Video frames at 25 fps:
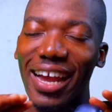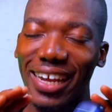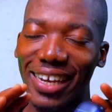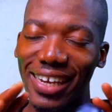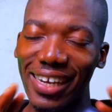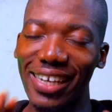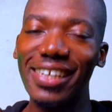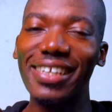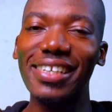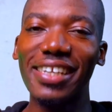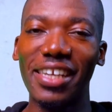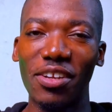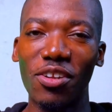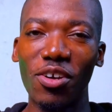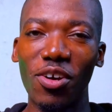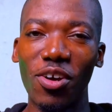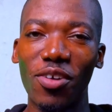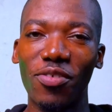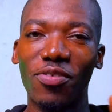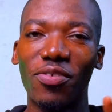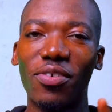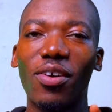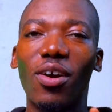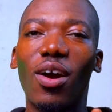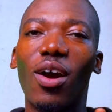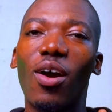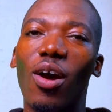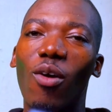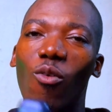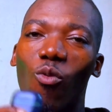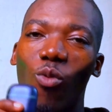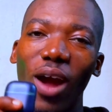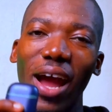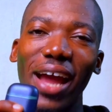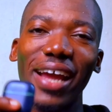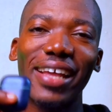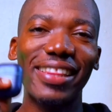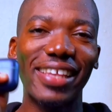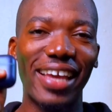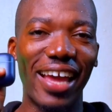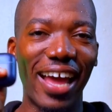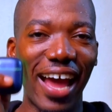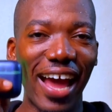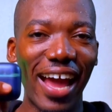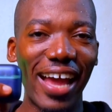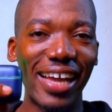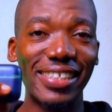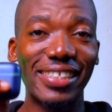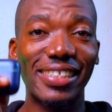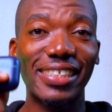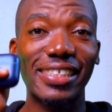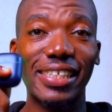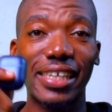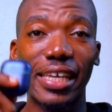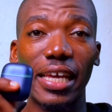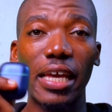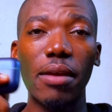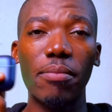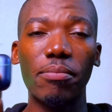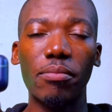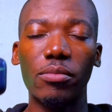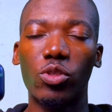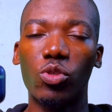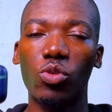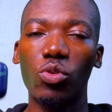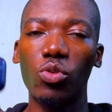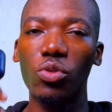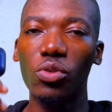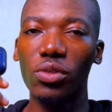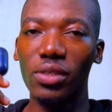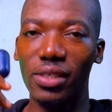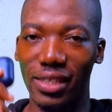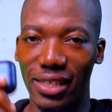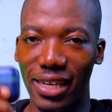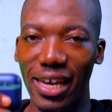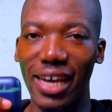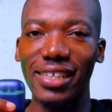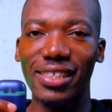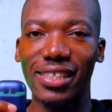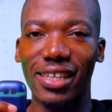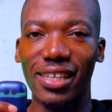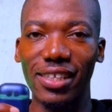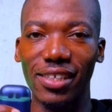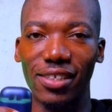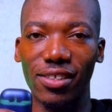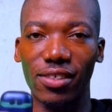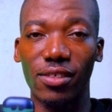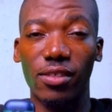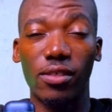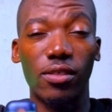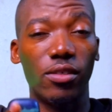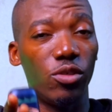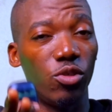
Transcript: are clean enough while the highs came through nicely.